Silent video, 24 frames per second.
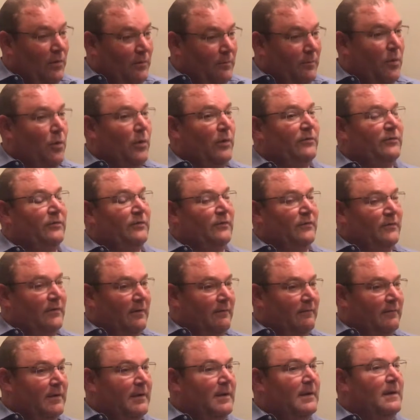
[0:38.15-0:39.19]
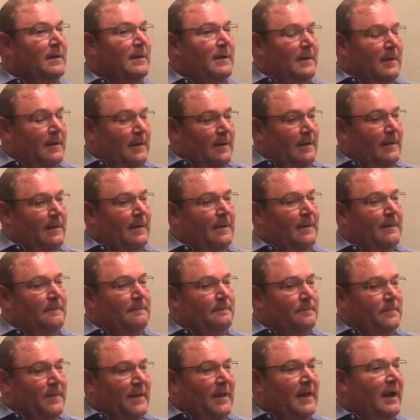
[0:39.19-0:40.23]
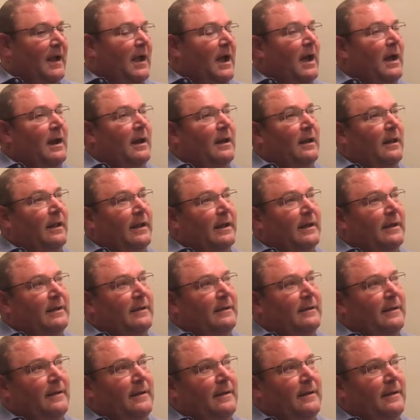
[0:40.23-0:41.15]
portions of it, it kind of like